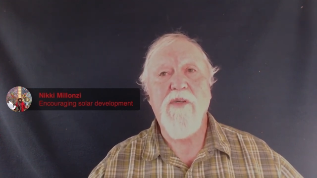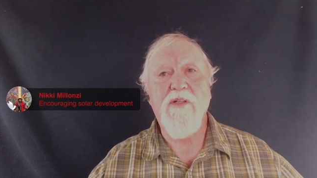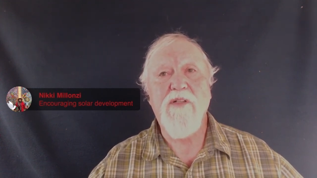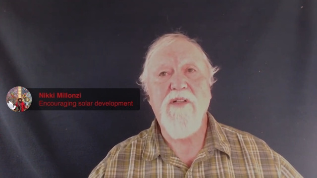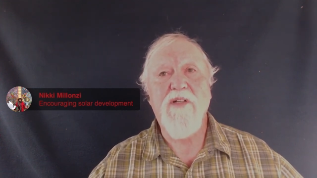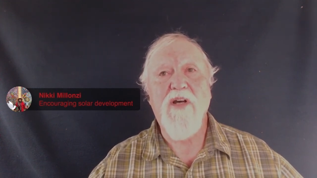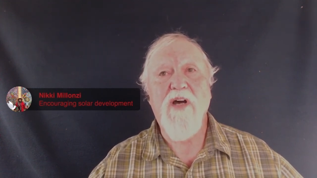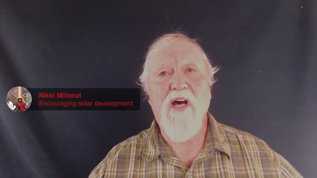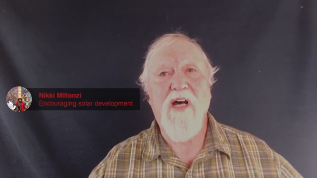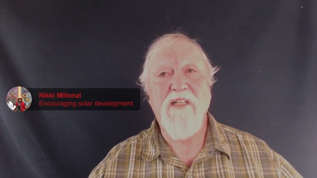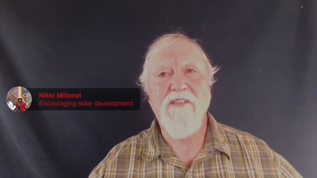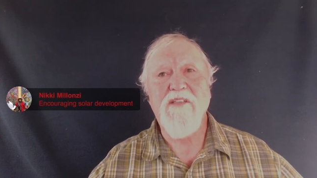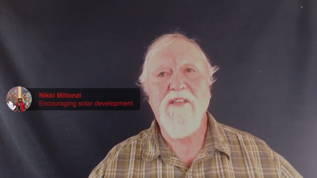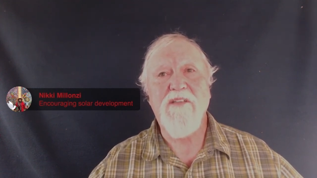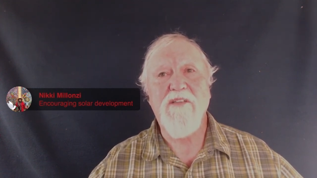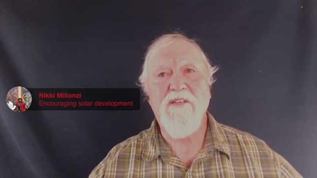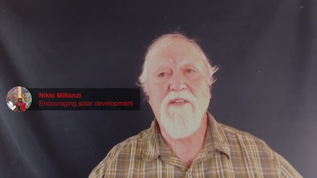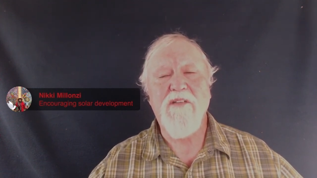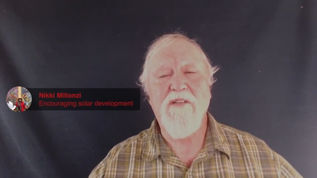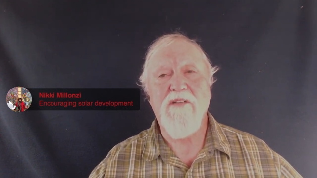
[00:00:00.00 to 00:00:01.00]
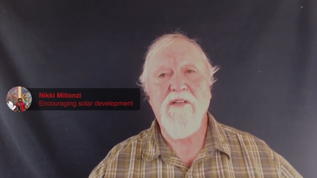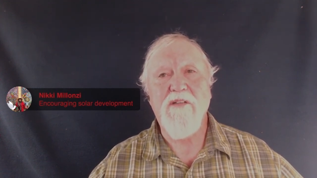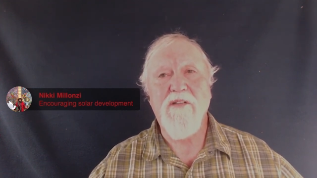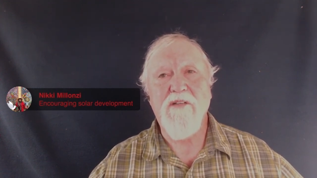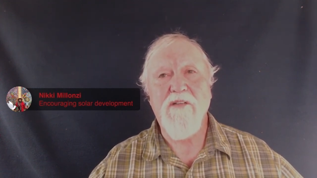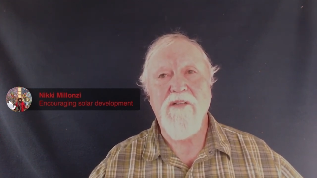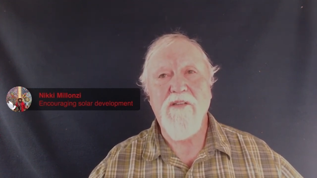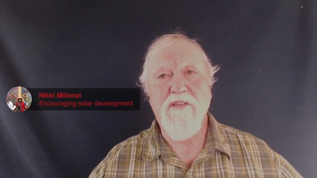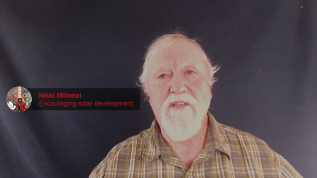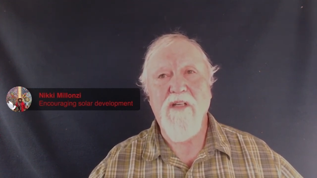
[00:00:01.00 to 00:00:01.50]
cost
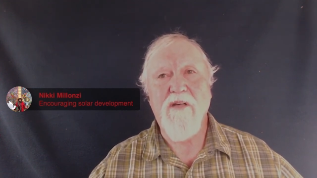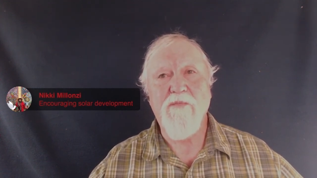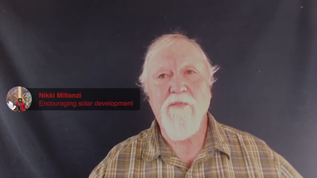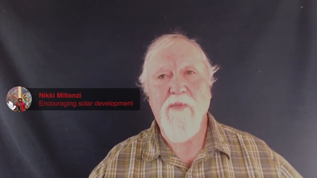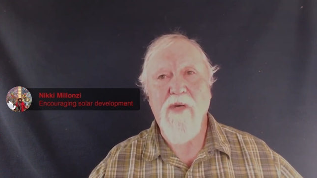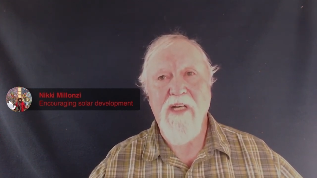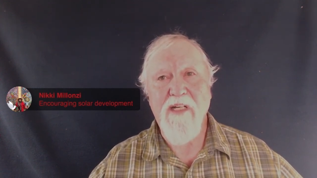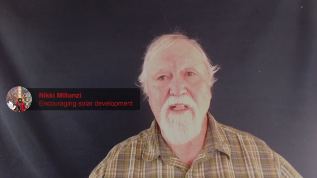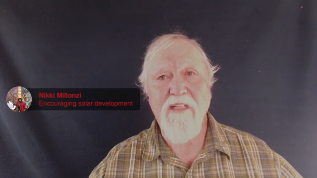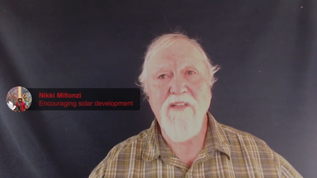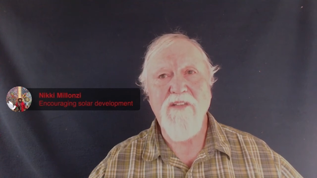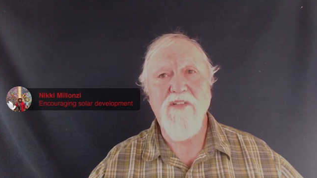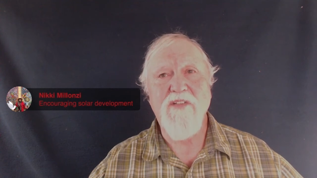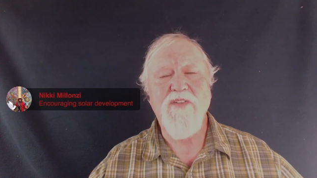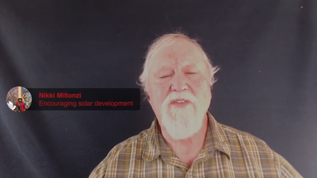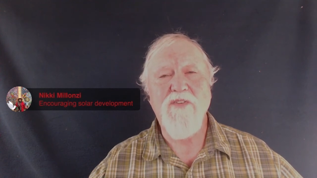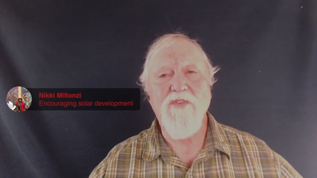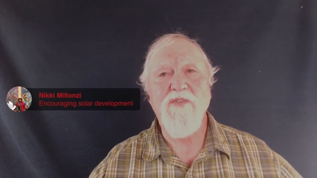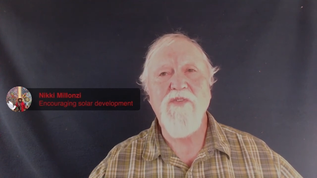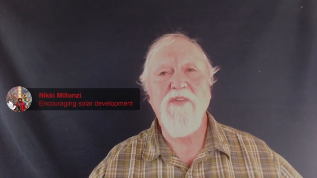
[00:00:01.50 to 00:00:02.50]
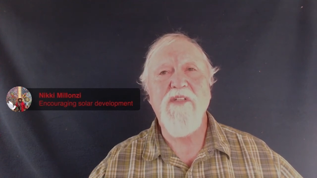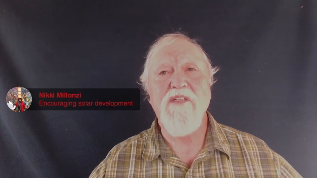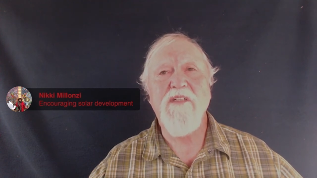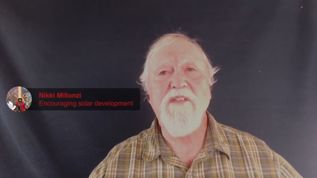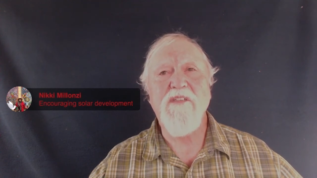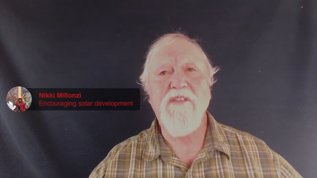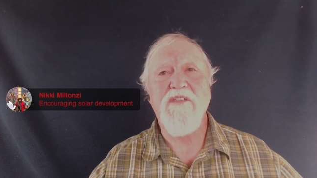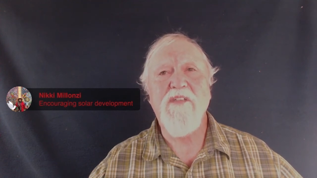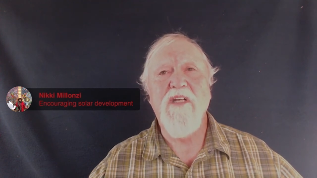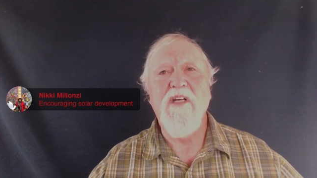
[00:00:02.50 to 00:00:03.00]
some money to do
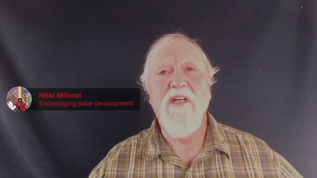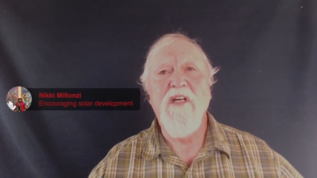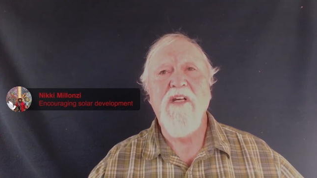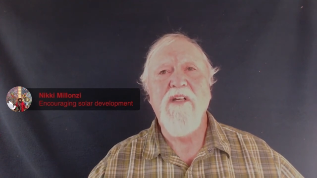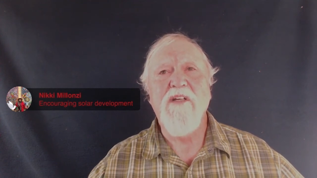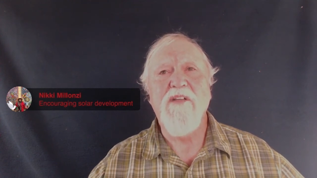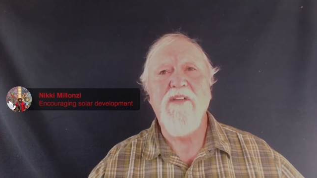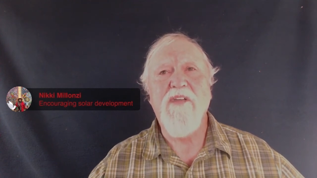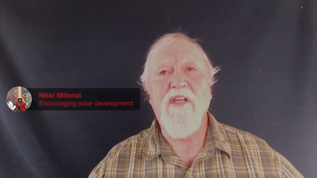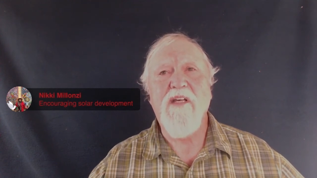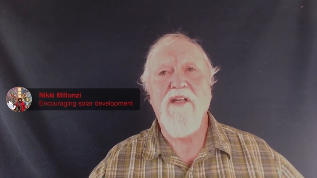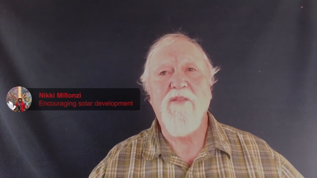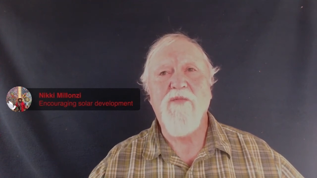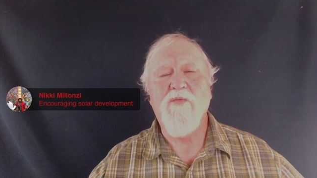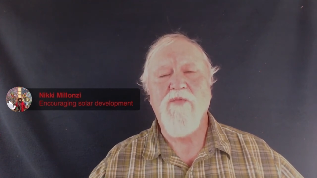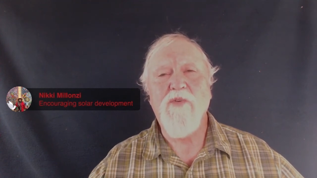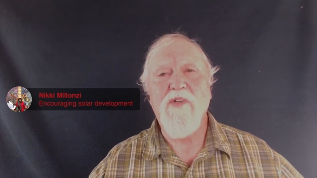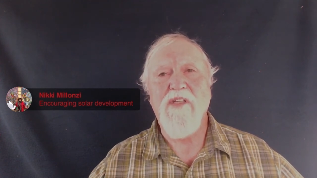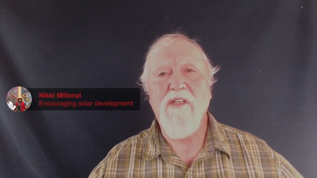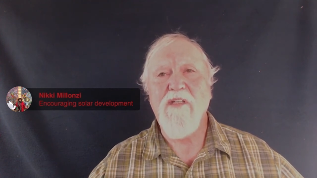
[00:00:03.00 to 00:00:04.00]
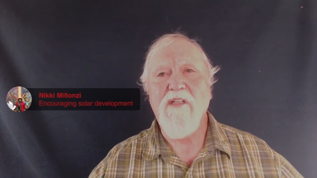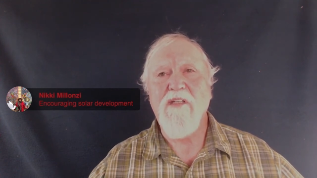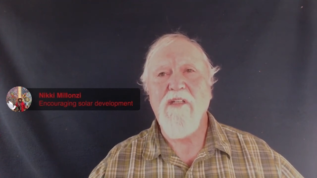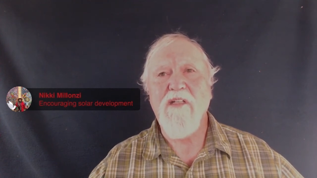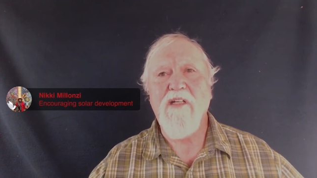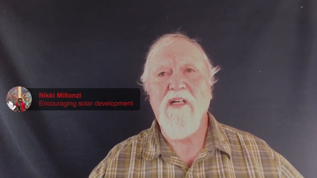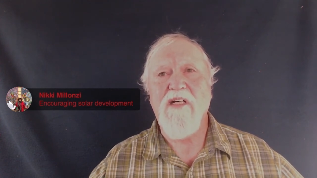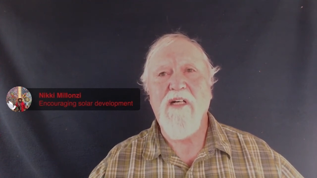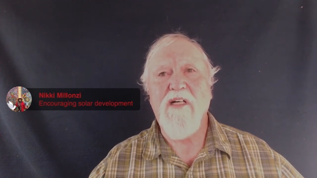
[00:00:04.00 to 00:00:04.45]
this, that we